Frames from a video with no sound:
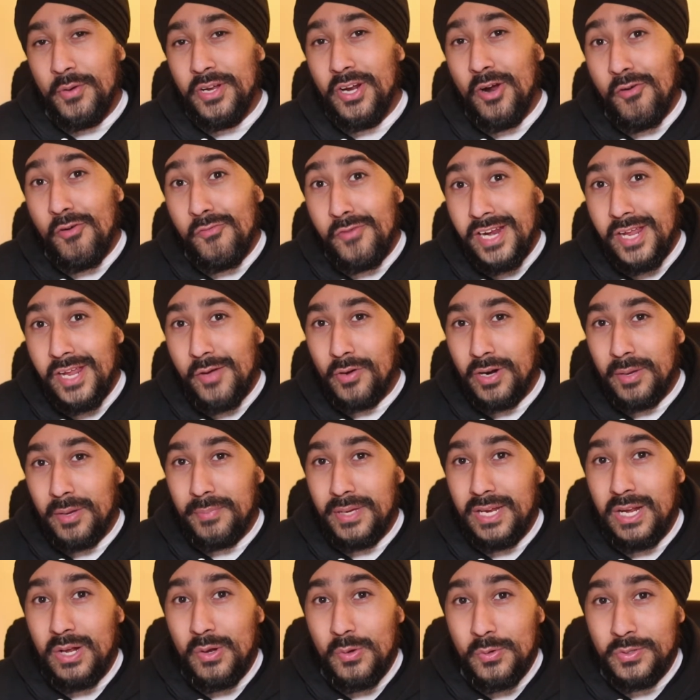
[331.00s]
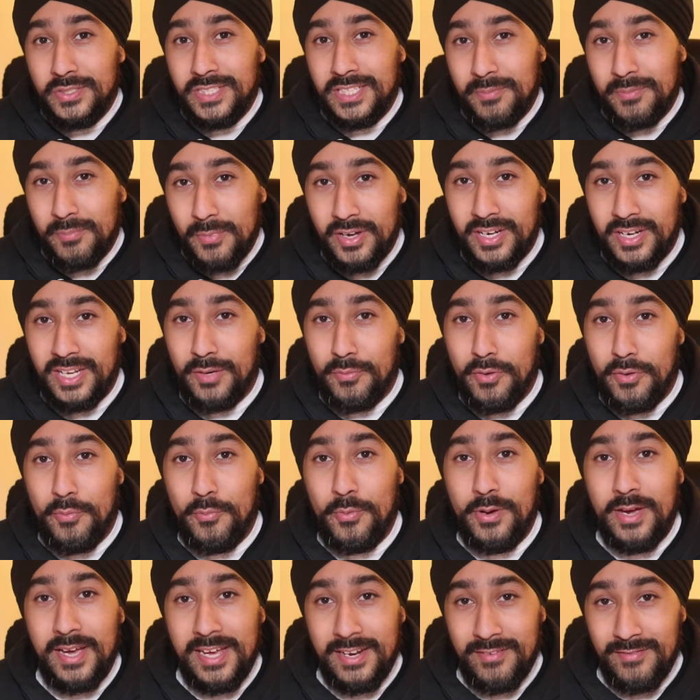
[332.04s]
don't really want to be losing money when
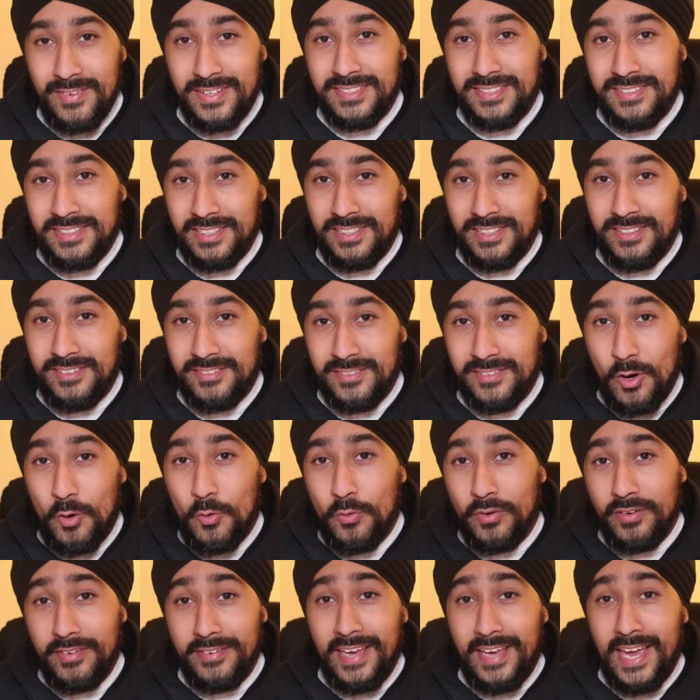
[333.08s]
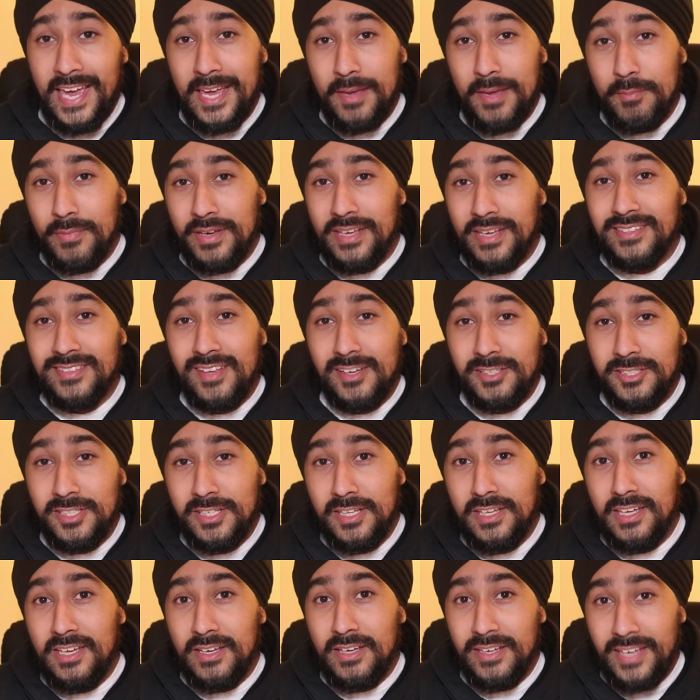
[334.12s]
we're investing. The whole game is
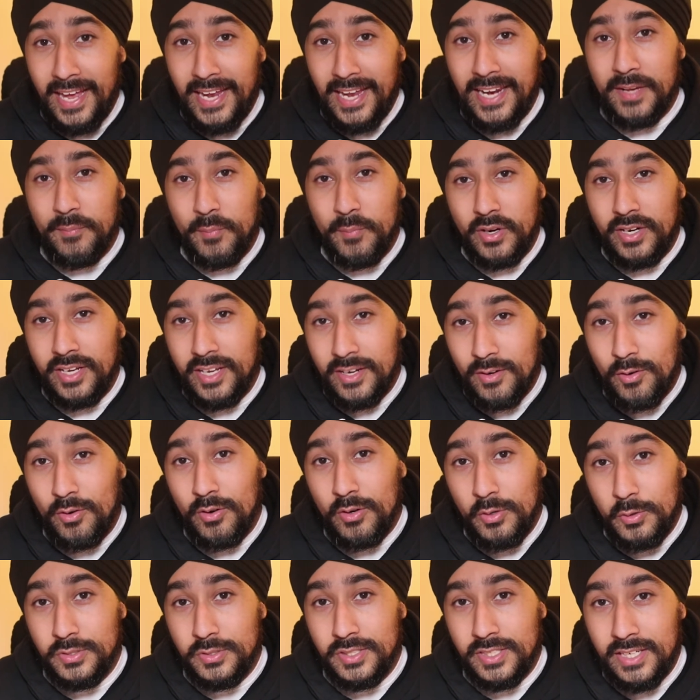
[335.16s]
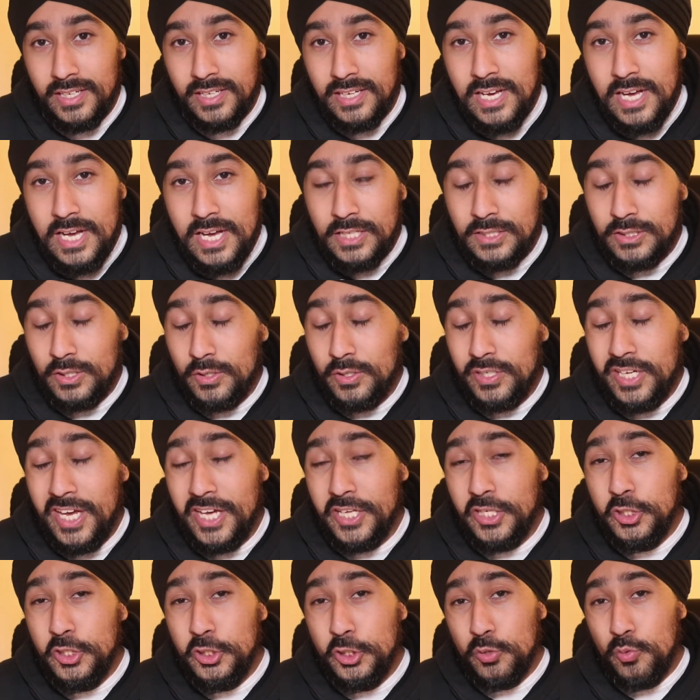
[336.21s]
actually gaining money and not losing it. So yeah,
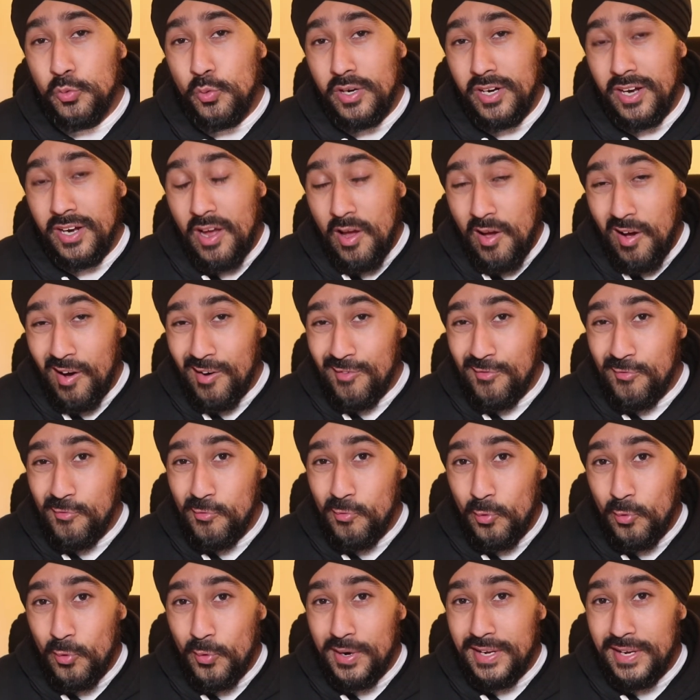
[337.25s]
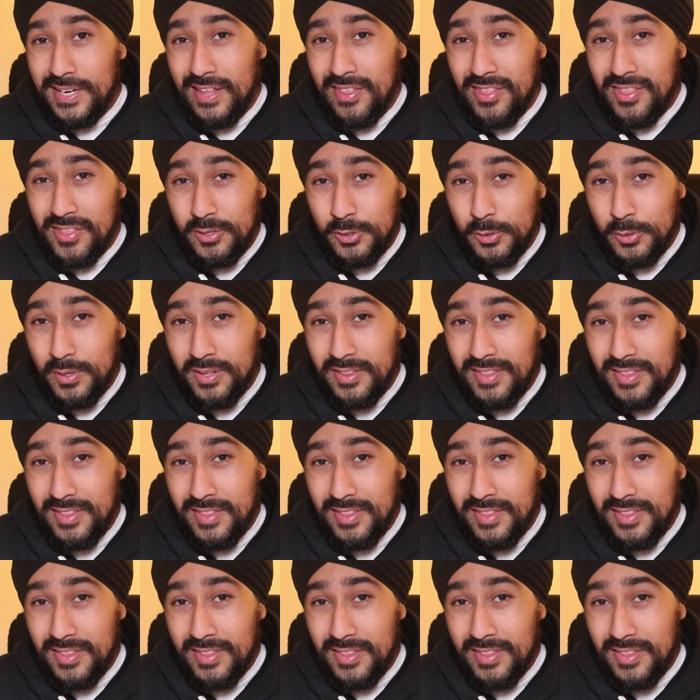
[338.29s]
you just want to avoid doing